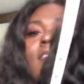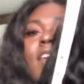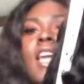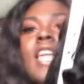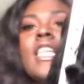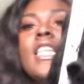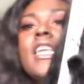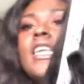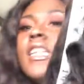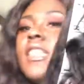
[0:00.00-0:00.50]

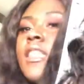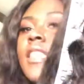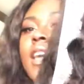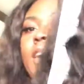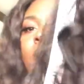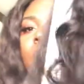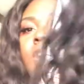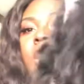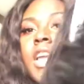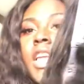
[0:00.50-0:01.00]
I need
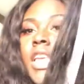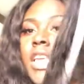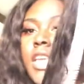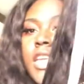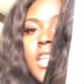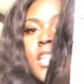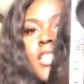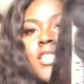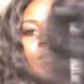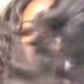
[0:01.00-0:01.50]
that 1
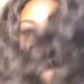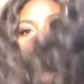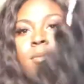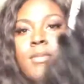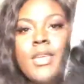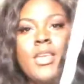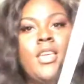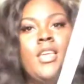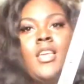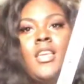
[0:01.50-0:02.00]
inch,
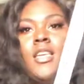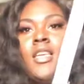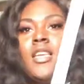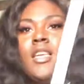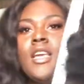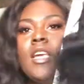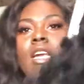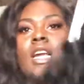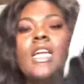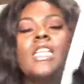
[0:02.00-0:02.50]
baby.
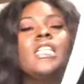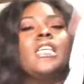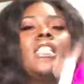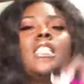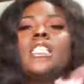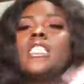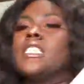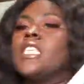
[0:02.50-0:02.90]
I need to